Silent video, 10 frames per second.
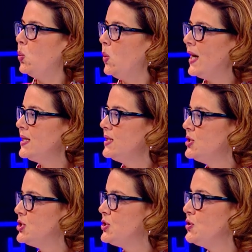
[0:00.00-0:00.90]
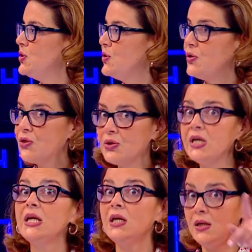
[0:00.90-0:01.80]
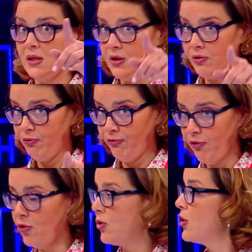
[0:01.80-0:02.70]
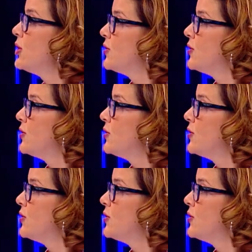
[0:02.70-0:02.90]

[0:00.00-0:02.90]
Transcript: One, two, three, four.